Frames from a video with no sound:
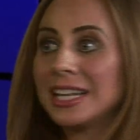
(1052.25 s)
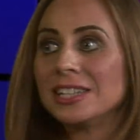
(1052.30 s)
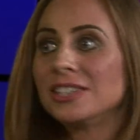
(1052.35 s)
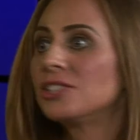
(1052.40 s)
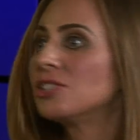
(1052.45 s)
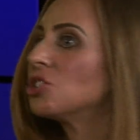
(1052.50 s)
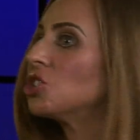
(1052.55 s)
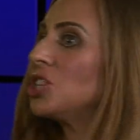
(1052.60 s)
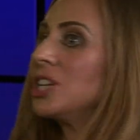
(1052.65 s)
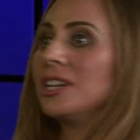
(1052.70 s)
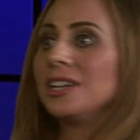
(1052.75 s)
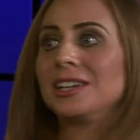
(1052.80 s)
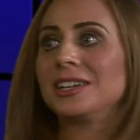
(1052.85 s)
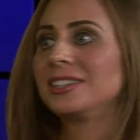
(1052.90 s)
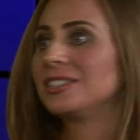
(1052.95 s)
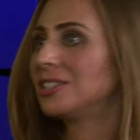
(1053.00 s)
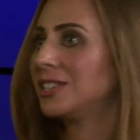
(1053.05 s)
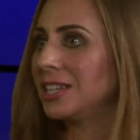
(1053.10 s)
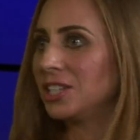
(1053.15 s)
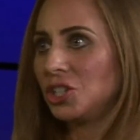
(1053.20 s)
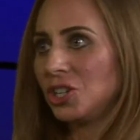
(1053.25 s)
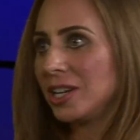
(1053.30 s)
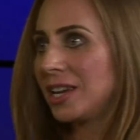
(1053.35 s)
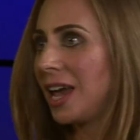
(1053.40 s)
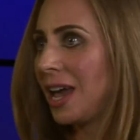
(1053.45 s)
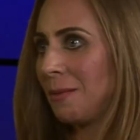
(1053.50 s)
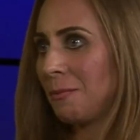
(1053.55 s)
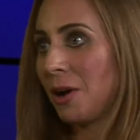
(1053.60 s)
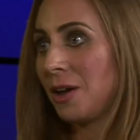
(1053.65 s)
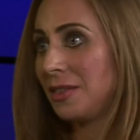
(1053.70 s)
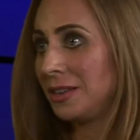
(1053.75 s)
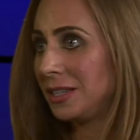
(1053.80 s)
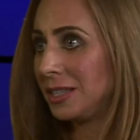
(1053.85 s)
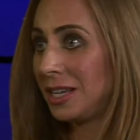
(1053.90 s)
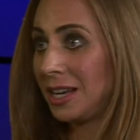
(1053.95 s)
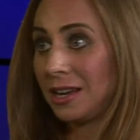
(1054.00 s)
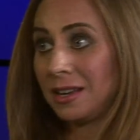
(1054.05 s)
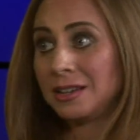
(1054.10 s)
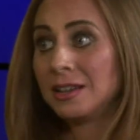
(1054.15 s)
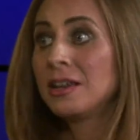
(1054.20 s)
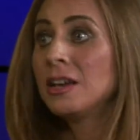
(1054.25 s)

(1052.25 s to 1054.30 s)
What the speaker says: since she came on the scene.